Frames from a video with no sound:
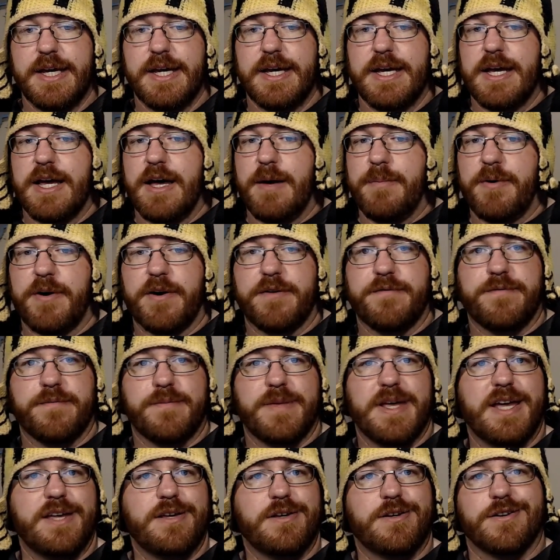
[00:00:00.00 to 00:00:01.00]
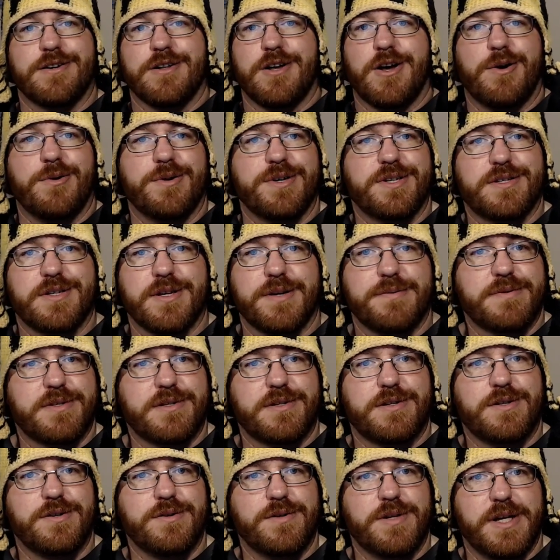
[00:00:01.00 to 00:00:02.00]
Apart from that, you could always
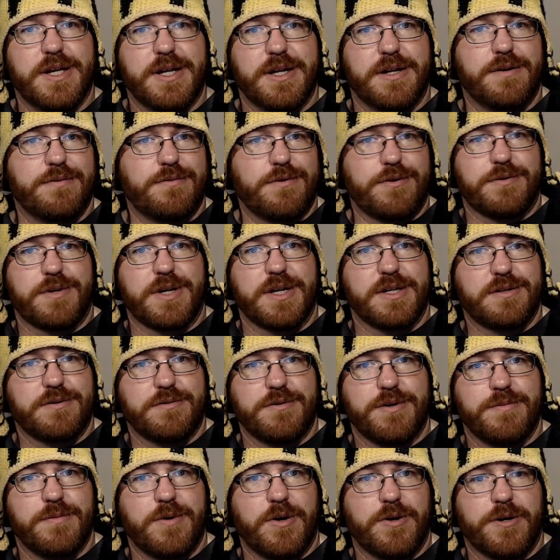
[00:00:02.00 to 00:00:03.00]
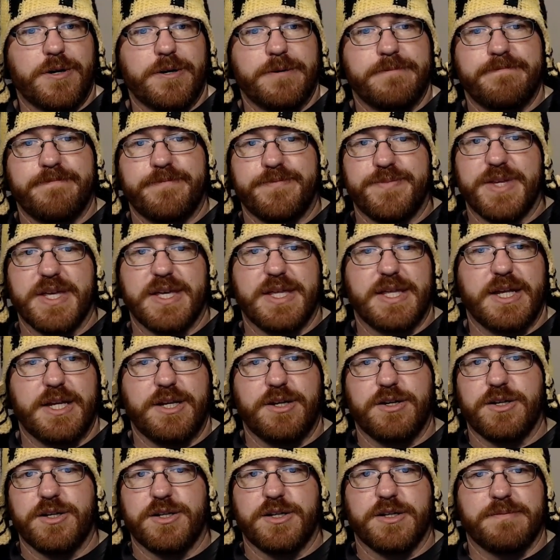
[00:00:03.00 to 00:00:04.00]
substitute in a rotisserie motor, and then you
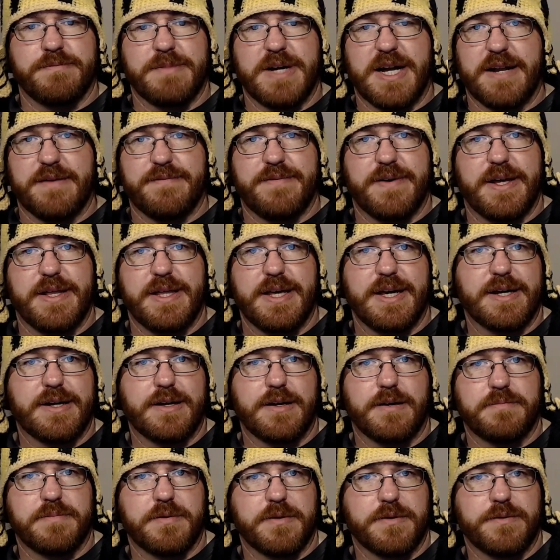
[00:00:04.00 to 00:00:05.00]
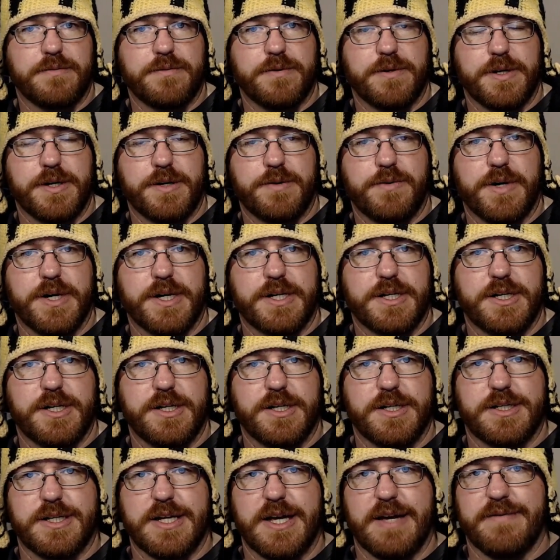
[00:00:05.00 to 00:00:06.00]
could just modify that coupler really quick to
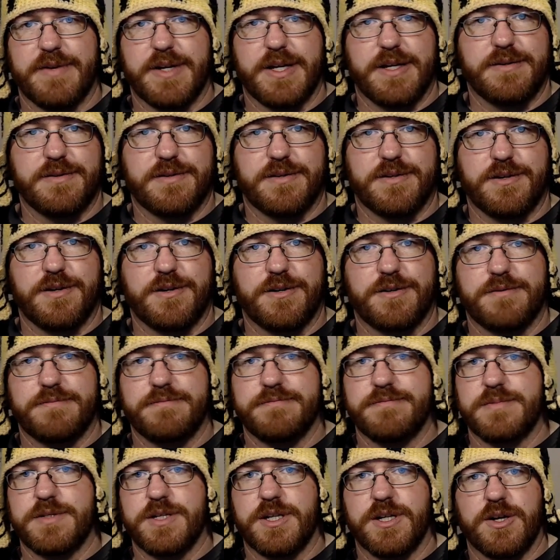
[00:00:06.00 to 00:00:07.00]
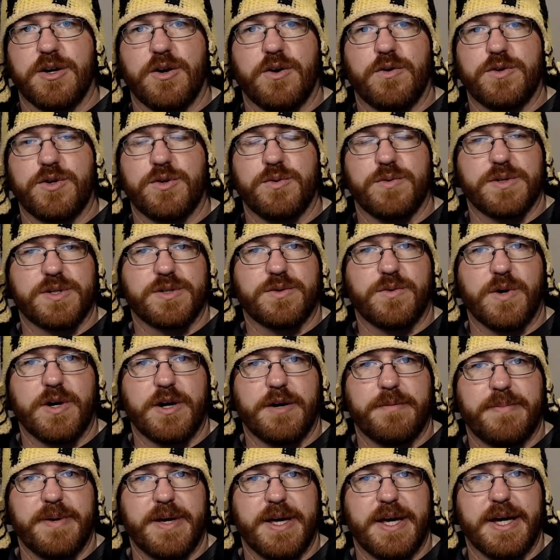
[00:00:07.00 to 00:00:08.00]
just have an insert to go to a square
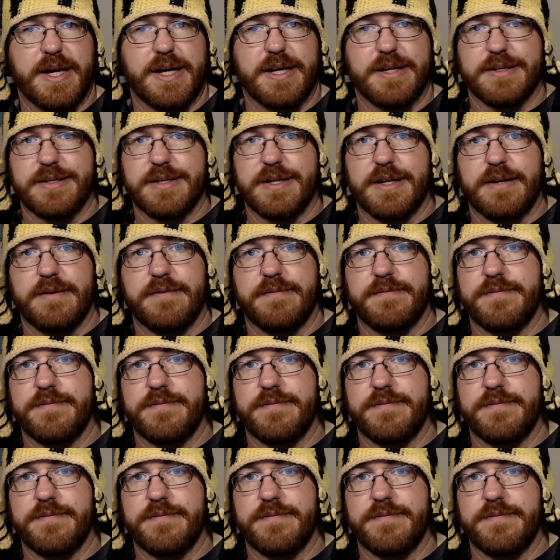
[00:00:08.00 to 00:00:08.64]
peg instead of,